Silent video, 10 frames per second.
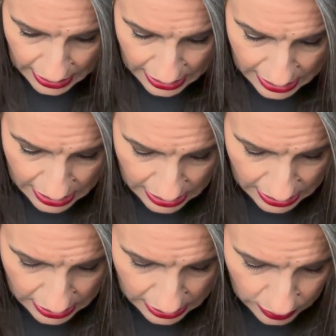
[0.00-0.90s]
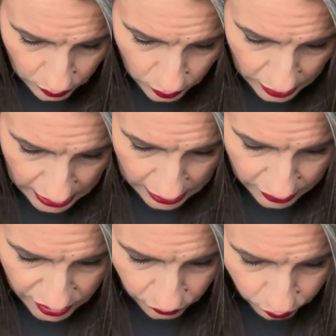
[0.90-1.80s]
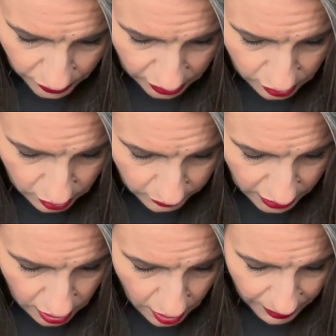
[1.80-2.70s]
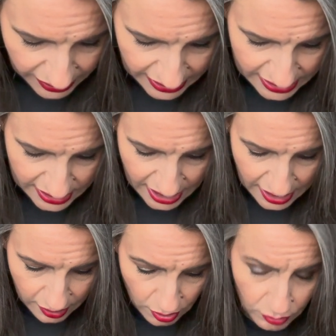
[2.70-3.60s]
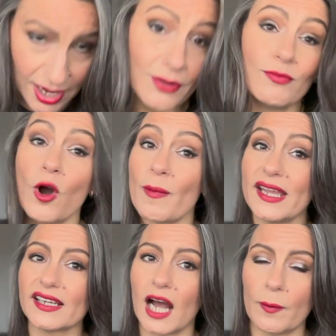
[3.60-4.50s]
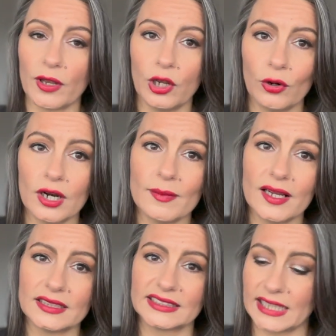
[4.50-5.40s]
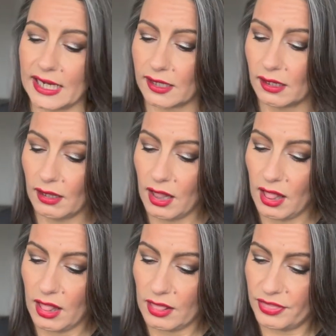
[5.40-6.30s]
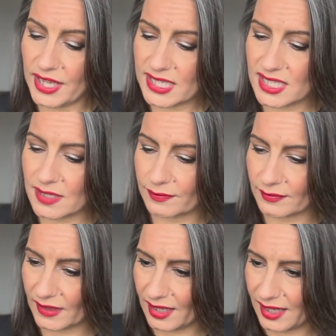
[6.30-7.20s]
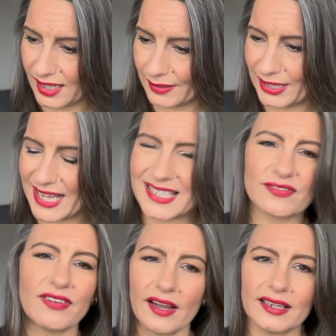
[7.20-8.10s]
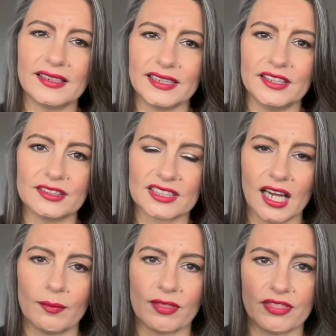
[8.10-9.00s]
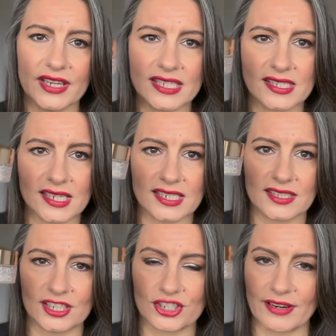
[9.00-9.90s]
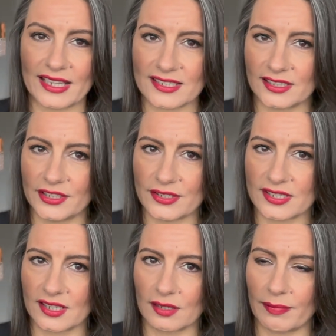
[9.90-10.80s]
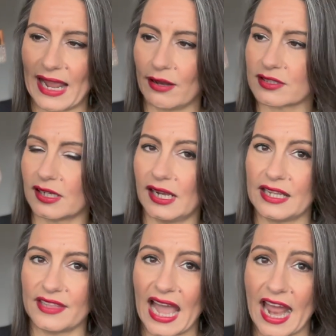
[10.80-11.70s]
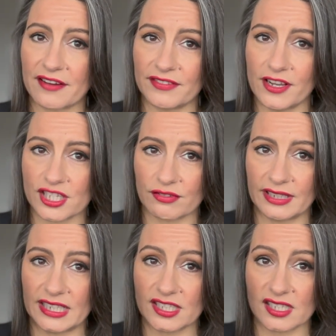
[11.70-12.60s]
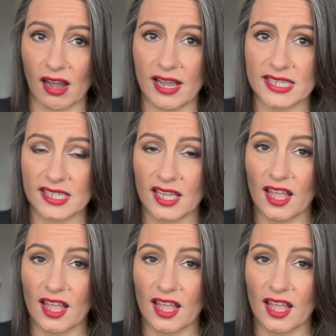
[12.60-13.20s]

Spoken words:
What else have we got? We can go back into, oh no, more makeup, Laura Mercier. This, it's finally used up. This is the translucent powder in the anniversary size.